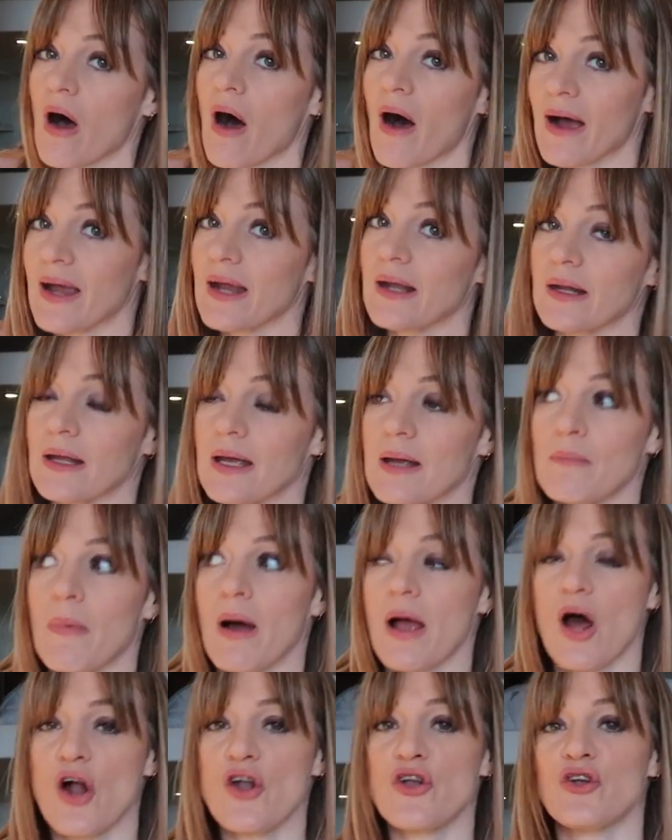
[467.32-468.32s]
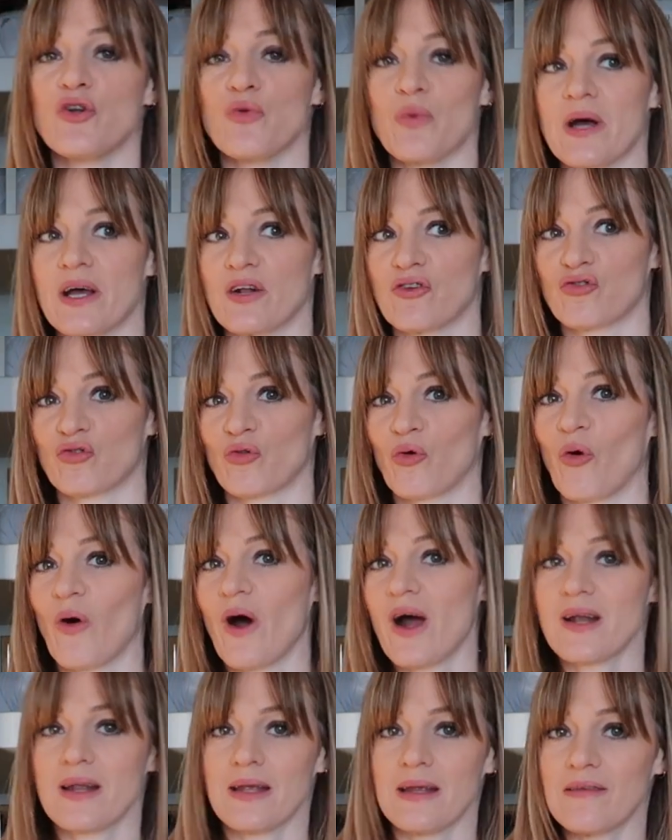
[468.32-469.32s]
hide it in my underwear drawer
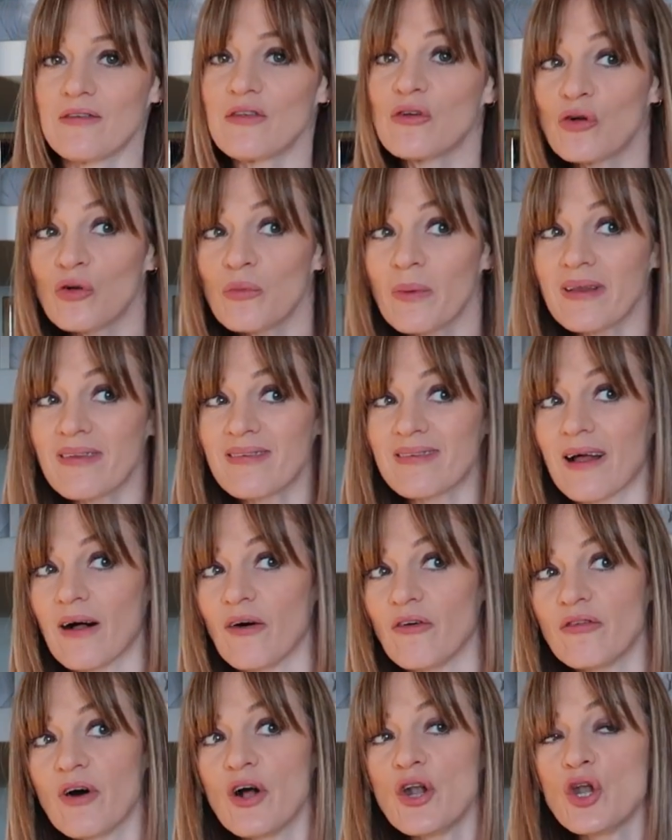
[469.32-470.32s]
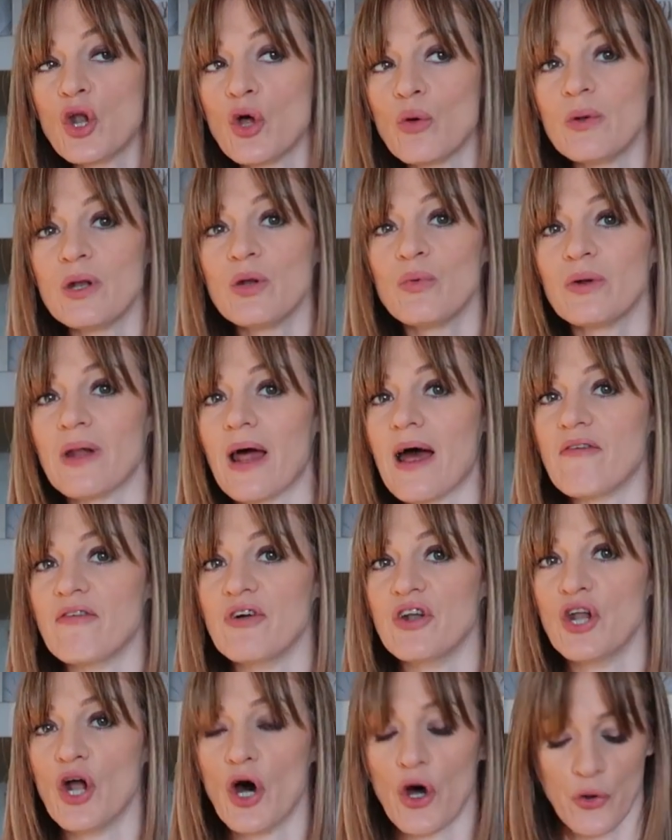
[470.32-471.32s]
and eat it all myself and nobody would
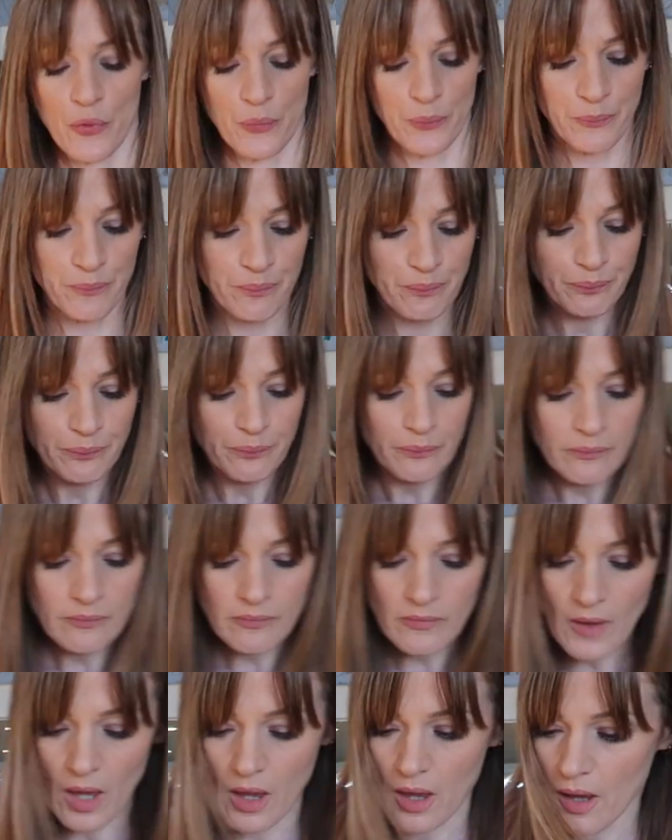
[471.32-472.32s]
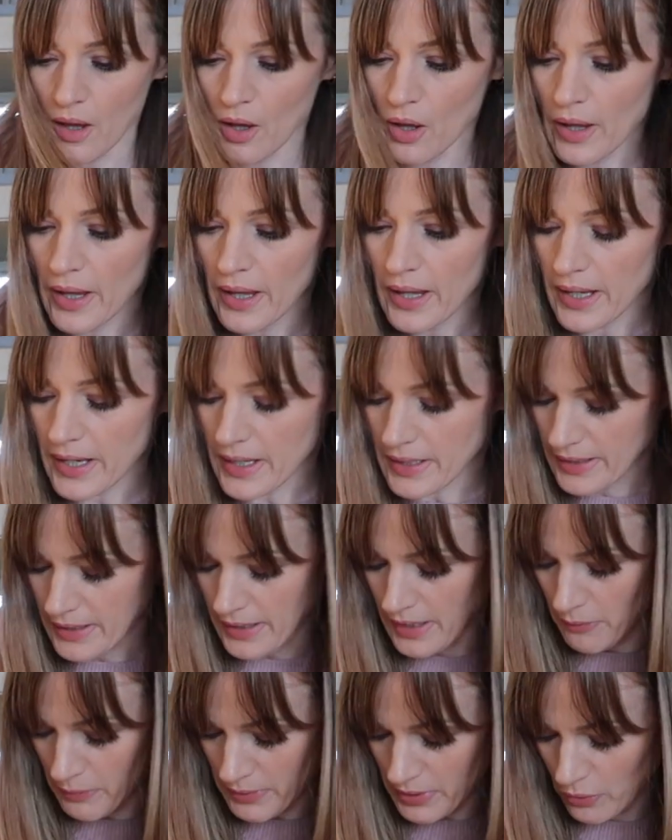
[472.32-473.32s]
ever know. In
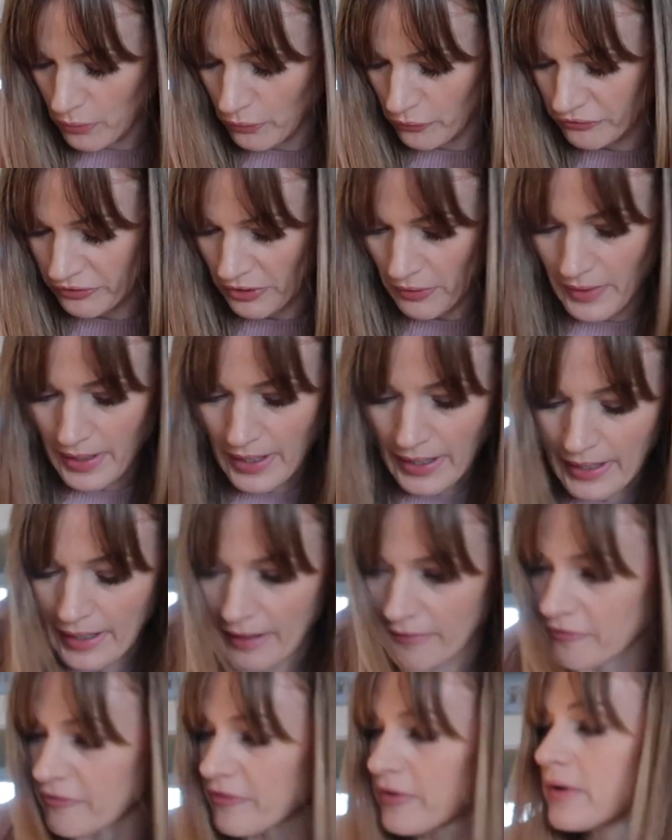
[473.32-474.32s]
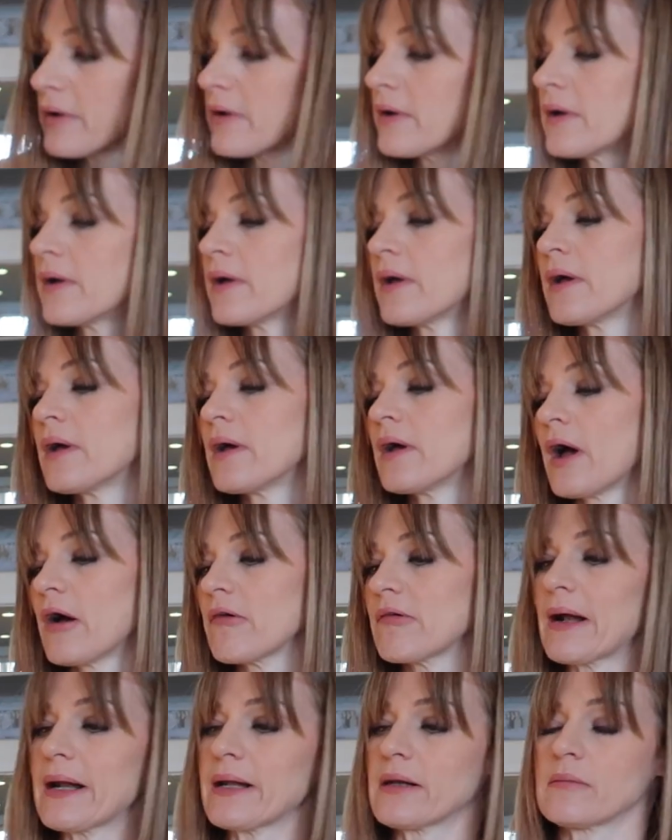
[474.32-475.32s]
here we also have
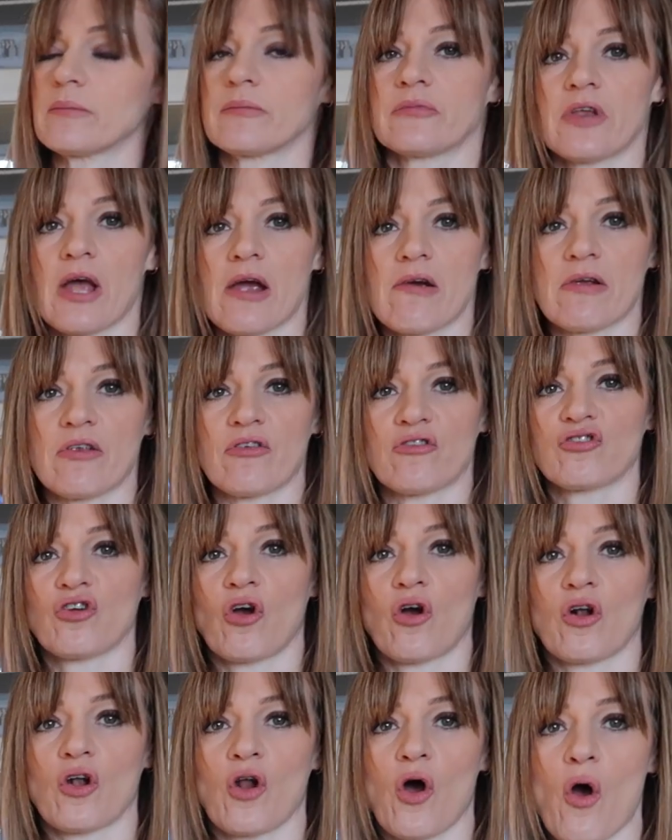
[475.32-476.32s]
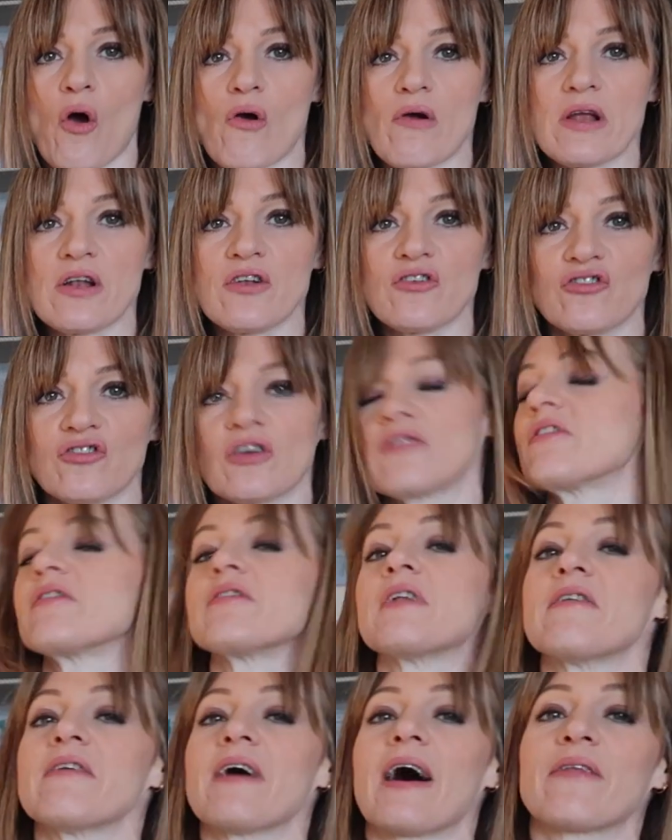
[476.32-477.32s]
a random Terry's chocolate orange. If
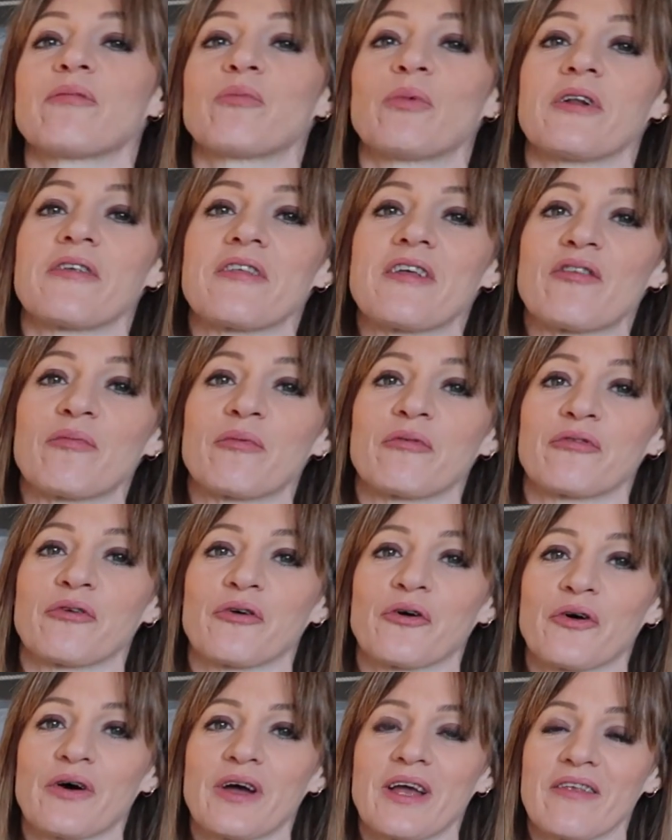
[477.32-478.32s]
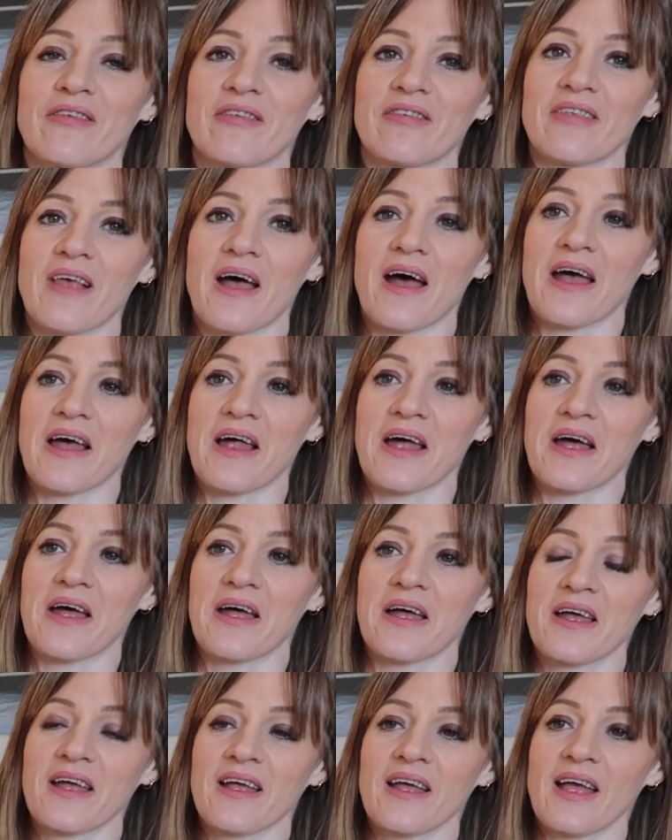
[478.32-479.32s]
you've never had one of these before, it's
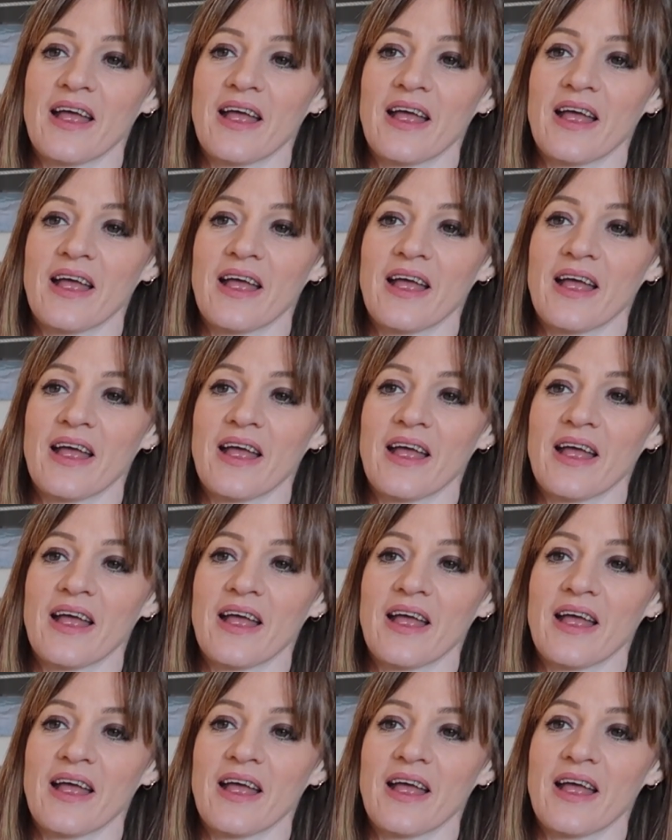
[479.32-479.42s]
an